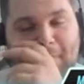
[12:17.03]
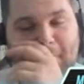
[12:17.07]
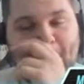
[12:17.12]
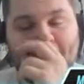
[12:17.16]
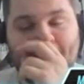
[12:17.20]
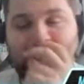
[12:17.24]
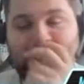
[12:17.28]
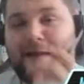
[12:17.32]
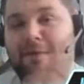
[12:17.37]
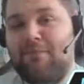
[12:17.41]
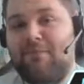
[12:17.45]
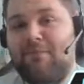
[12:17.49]

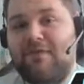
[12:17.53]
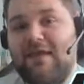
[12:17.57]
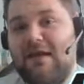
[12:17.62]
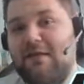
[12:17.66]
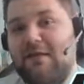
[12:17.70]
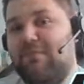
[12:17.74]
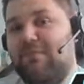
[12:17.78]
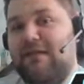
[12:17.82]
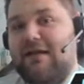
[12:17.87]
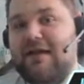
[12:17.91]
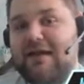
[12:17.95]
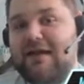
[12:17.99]
yeah, they
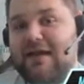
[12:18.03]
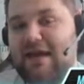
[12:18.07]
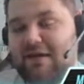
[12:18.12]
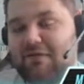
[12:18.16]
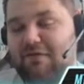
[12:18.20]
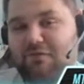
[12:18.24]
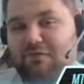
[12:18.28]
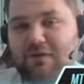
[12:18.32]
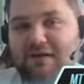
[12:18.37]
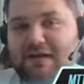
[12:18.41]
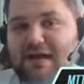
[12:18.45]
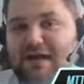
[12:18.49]
play
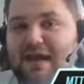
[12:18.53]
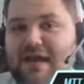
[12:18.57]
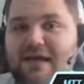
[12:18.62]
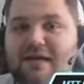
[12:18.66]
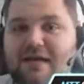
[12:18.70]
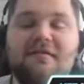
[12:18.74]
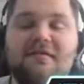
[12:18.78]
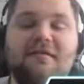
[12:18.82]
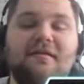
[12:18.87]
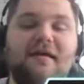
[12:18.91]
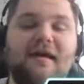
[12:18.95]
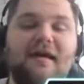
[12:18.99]
every day
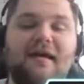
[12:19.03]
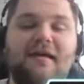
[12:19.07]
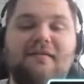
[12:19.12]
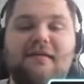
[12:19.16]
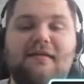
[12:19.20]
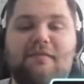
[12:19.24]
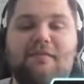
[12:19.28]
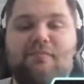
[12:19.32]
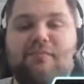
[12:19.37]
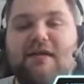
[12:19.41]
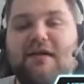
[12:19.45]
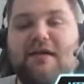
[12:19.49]
and
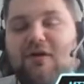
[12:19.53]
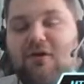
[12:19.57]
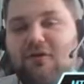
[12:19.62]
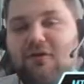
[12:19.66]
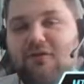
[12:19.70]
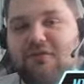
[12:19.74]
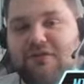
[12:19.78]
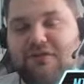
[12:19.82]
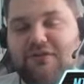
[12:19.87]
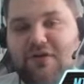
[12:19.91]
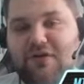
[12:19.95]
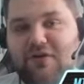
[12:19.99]
they play
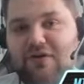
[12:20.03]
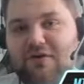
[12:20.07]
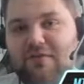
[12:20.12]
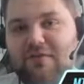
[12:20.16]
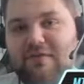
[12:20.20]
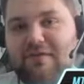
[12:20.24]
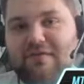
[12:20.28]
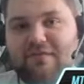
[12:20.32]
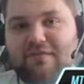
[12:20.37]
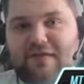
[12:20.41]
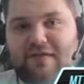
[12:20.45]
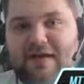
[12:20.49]
all the
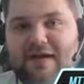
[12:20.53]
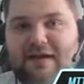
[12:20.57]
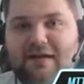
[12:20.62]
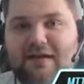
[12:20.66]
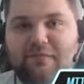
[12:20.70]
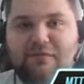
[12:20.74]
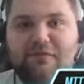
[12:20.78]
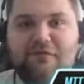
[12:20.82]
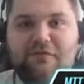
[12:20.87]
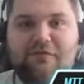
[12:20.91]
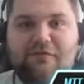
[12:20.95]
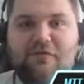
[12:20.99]
tournaments
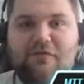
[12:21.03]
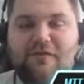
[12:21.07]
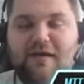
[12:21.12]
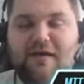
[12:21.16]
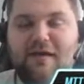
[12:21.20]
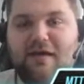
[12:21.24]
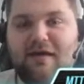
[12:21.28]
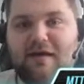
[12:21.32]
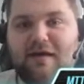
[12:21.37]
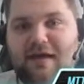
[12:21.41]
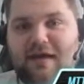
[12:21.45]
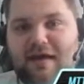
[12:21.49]
available for
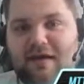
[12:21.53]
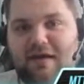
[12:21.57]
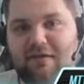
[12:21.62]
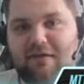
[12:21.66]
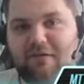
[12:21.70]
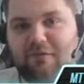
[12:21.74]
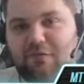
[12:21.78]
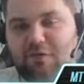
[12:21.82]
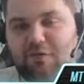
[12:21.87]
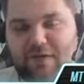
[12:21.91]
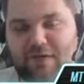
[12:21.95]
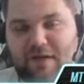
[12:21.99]
their
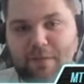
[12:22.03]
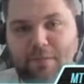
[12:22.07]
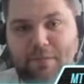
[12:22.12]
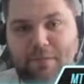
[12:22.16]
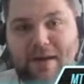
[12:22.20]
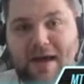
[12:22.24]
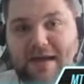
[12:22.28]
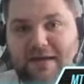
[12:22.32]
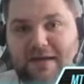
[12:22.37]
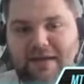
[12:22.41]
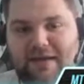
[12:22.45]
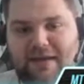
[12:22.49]

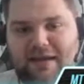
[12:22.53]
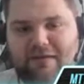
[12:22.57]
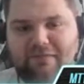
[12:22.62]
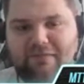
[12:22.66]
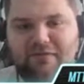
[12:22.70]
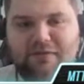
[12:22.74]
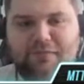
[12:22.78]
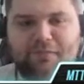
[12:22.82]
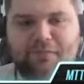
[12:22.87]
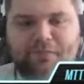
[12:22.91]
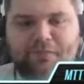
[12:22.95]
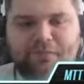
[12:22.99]
buy-in level.